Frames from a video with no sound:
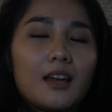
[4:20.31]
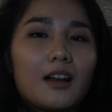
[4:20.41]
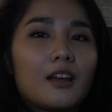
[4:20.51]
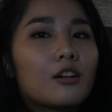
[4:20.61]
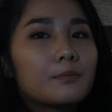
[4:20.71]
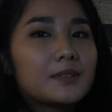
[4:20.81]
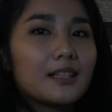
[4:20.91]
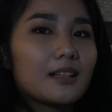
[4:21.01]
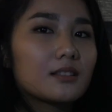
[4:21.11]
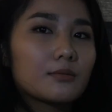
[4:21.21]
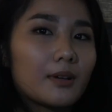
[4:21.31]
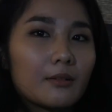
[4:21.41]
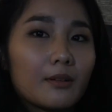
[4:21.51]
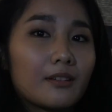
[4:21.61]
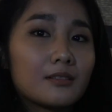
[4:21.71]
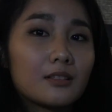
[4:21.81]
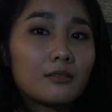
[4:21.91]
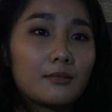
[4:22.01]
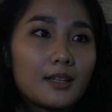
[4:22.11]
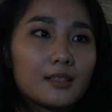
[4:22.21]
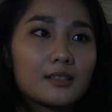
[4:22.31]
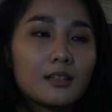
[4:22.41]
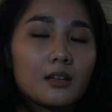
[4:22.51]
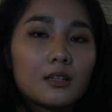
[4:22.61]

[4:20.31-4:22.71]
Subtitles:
and I hope to get the sweater within 2 weeks.